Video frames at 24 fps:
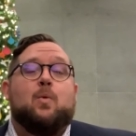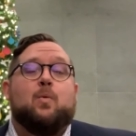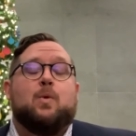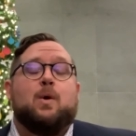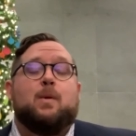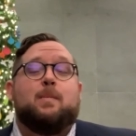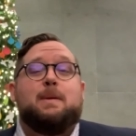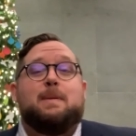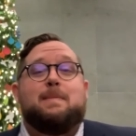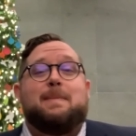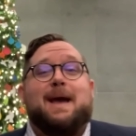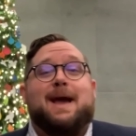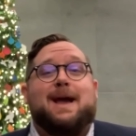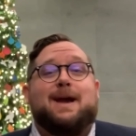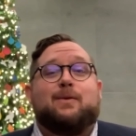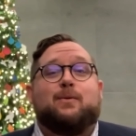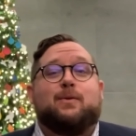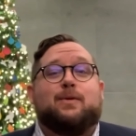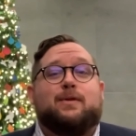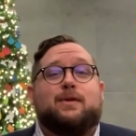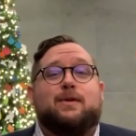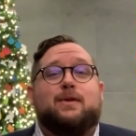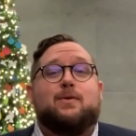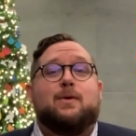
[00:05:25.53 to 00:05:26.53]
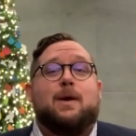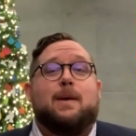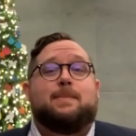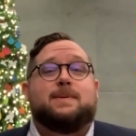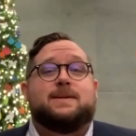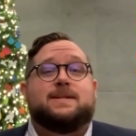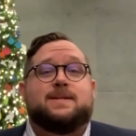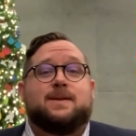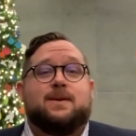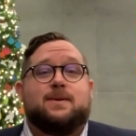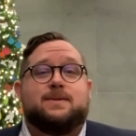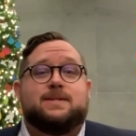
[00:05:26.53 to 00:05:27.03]
We'll be back with new
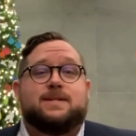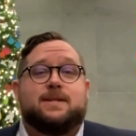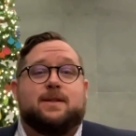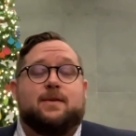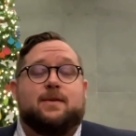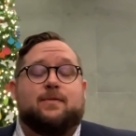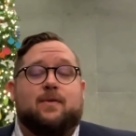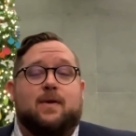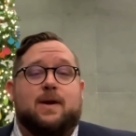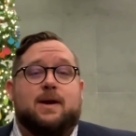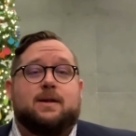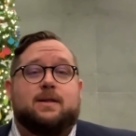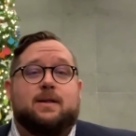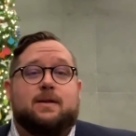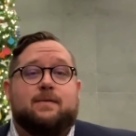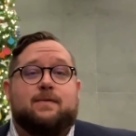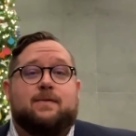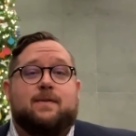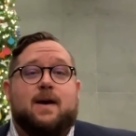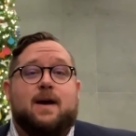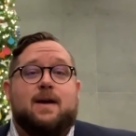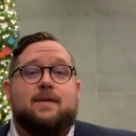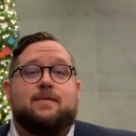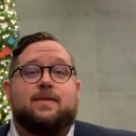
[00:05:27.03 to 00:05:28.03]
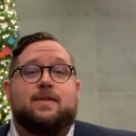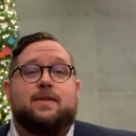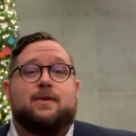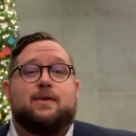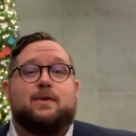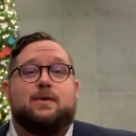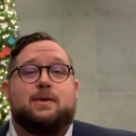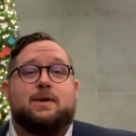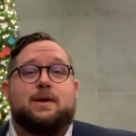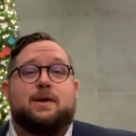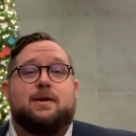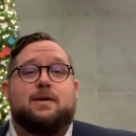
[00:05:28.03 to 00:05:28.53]
episodes of the Franklin Five in the
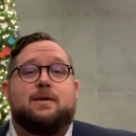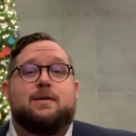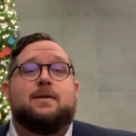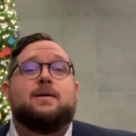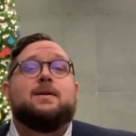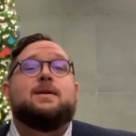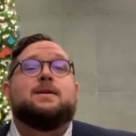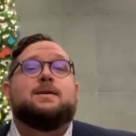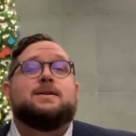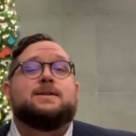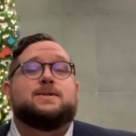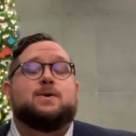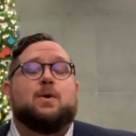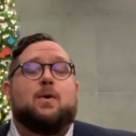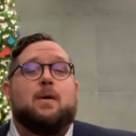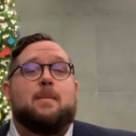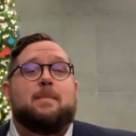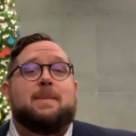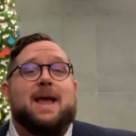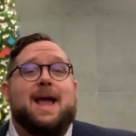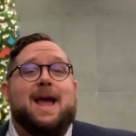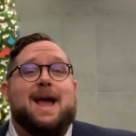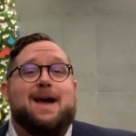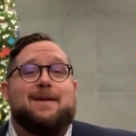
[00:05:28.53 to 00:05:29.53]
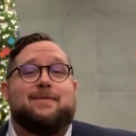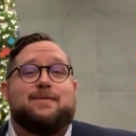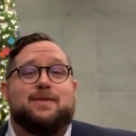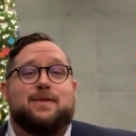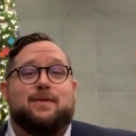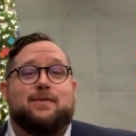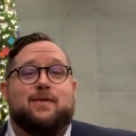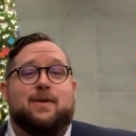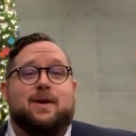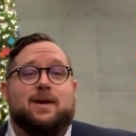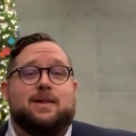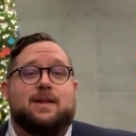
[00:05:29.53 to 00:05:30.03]
new year. So, on behalf of
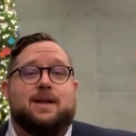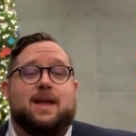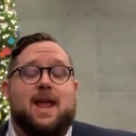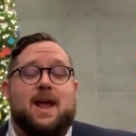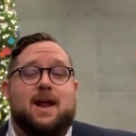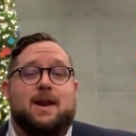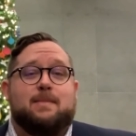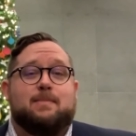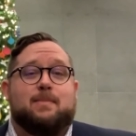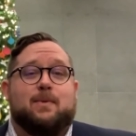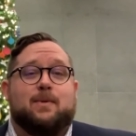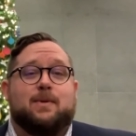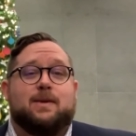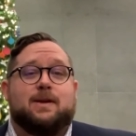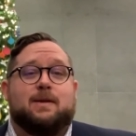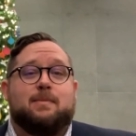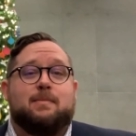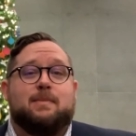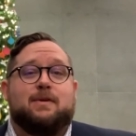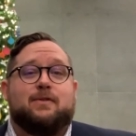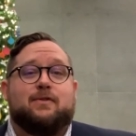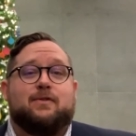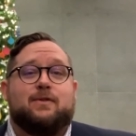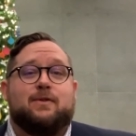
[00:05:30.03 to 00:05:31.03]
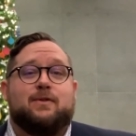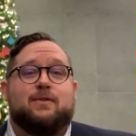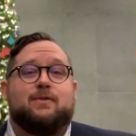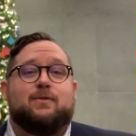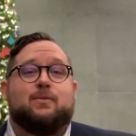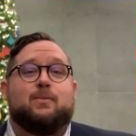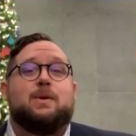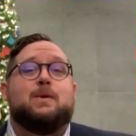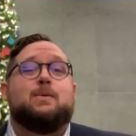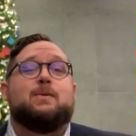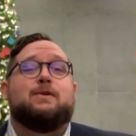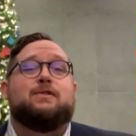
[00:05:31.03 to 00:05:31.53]
the Franklin County Board of Commissioners,
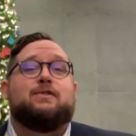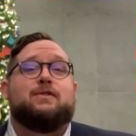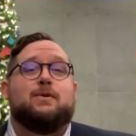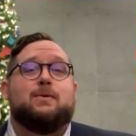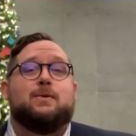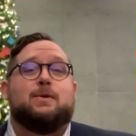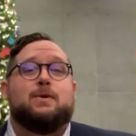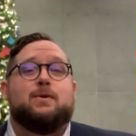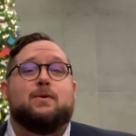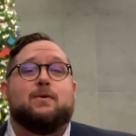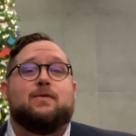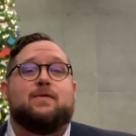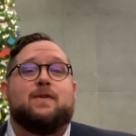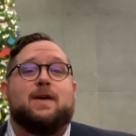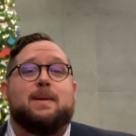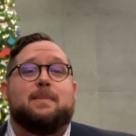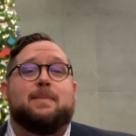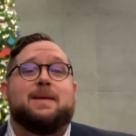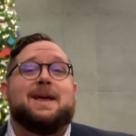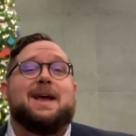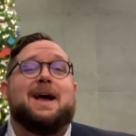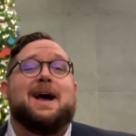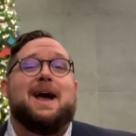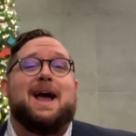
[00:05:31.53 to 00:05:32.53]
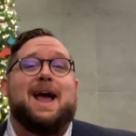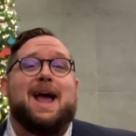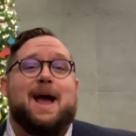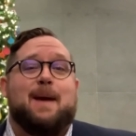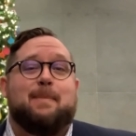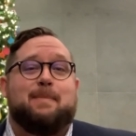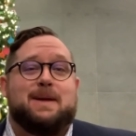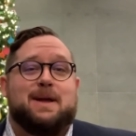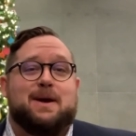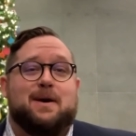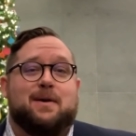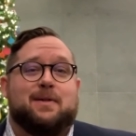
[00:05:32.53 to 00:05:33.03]
we wish you and your family a
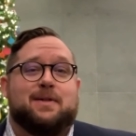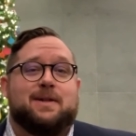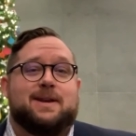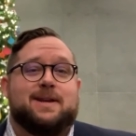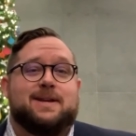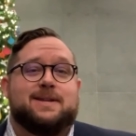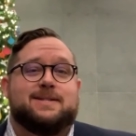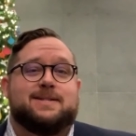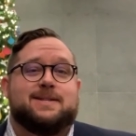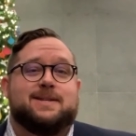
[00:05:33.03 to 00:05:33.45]
happy holiday